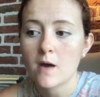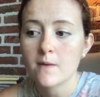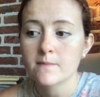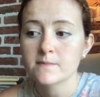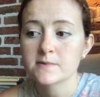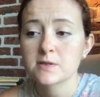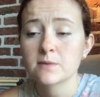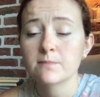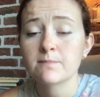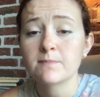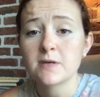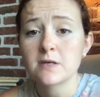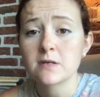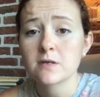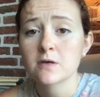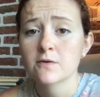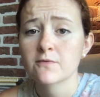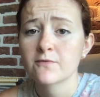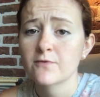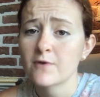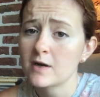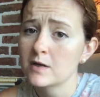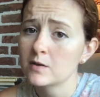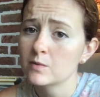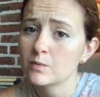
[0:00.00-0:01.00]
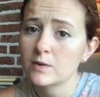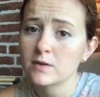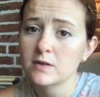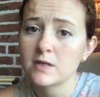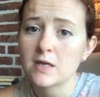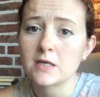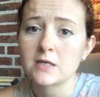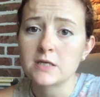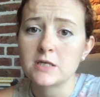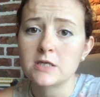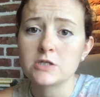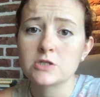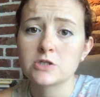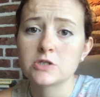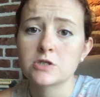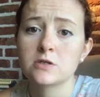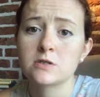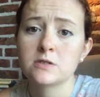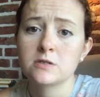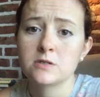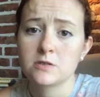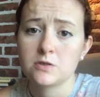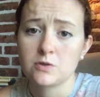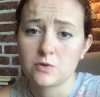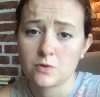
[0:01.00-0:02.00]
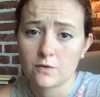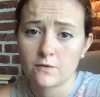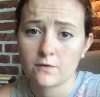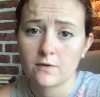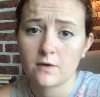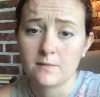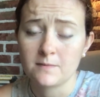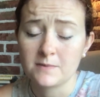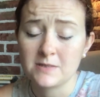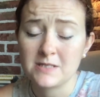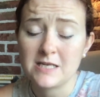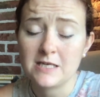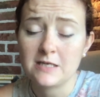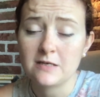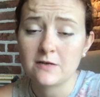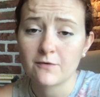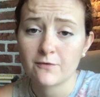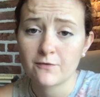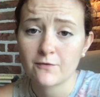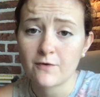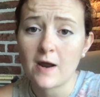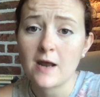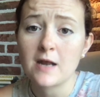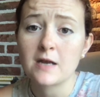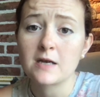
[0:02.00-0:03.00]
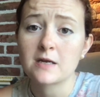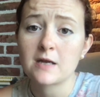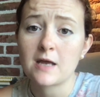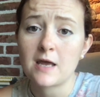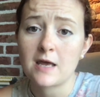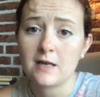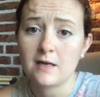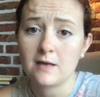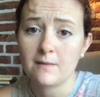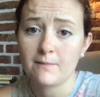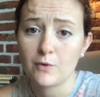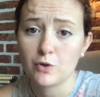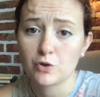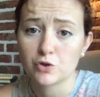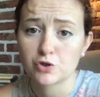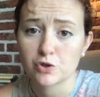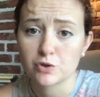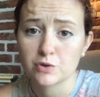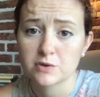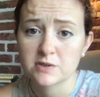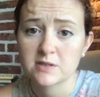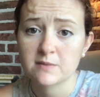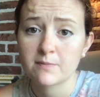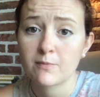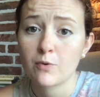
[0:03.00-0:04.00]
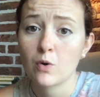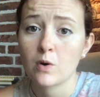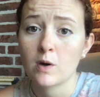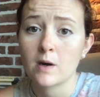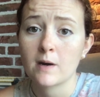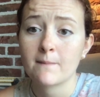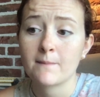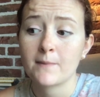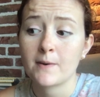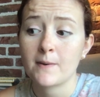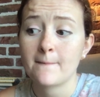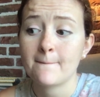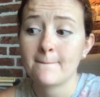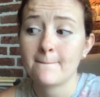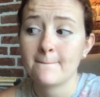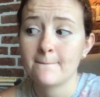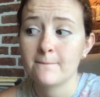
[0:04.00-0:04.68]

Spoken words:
So be their friend when they need a friend and emotional support, but